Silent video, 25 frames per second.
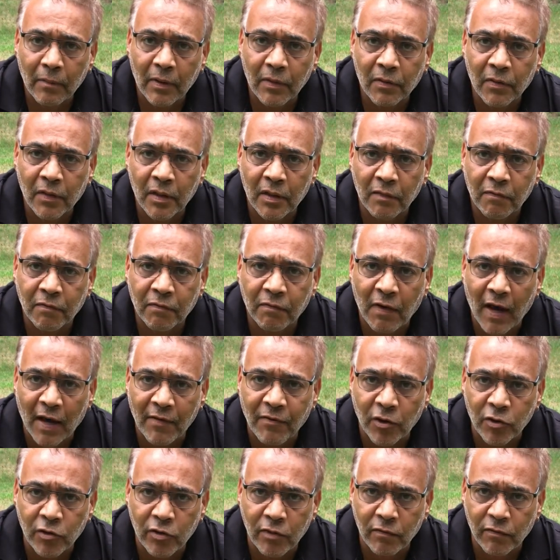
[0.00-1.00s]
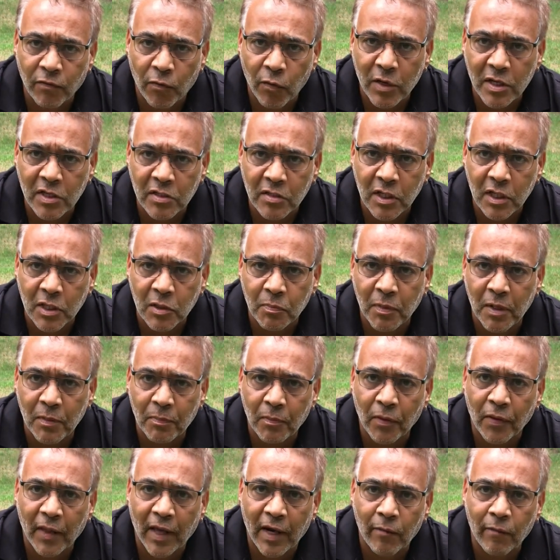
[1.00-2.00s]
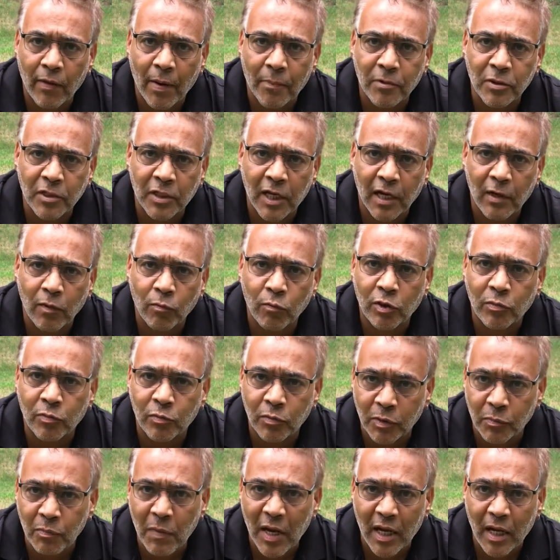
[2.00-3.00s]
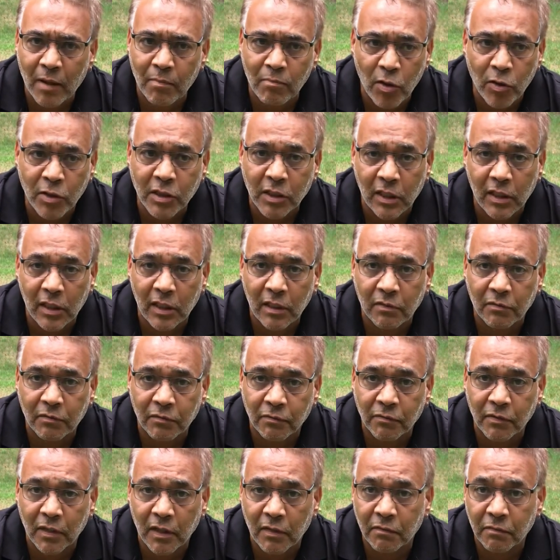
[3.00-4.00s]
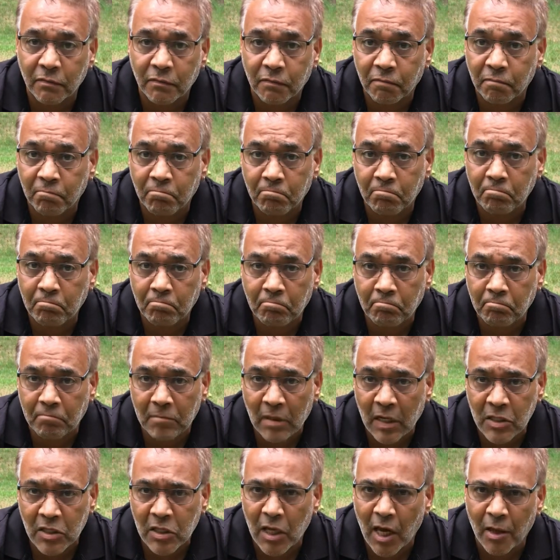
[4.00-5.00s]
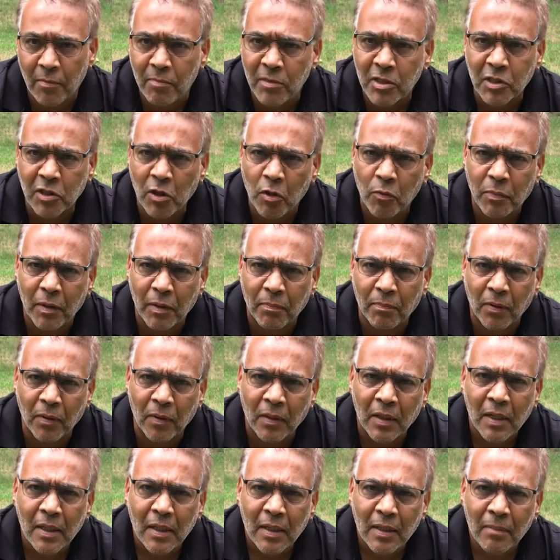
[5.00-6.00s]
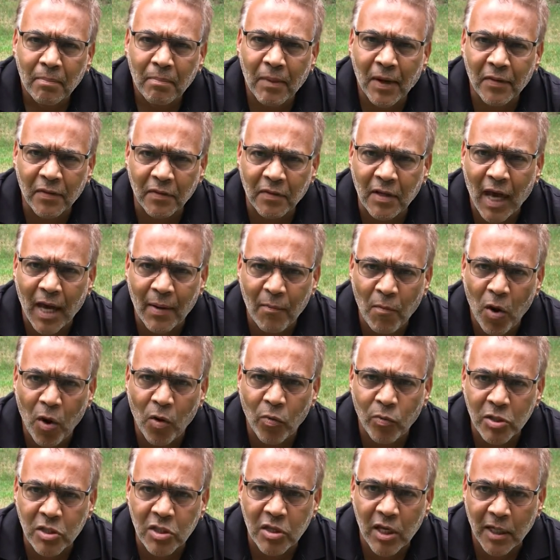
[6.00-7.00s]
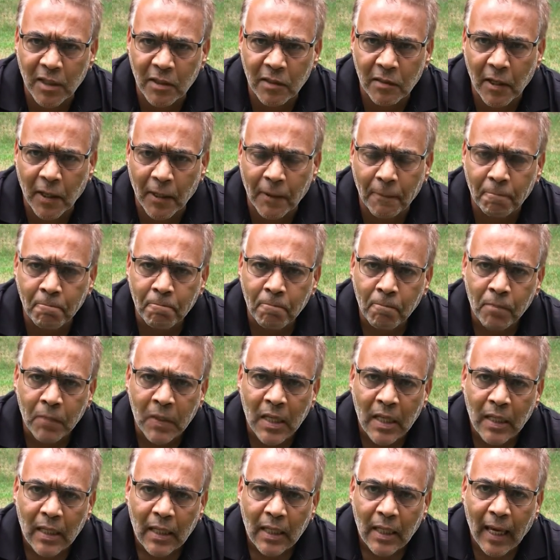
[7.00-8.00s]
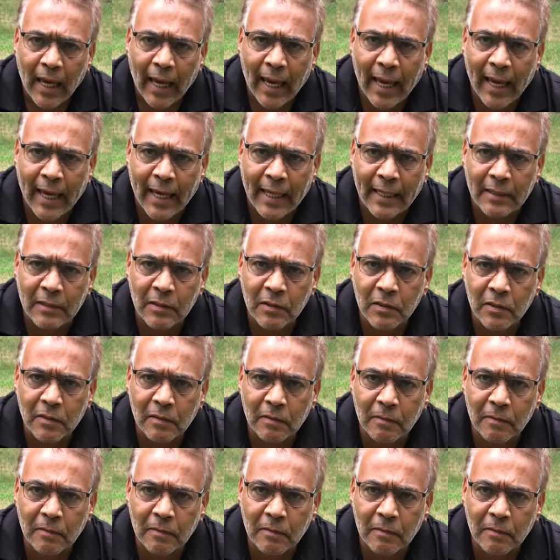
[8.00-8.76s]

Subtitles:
the 546 people that it represented, which was made up mostly of Hassanamesit people by the time all was said and done. And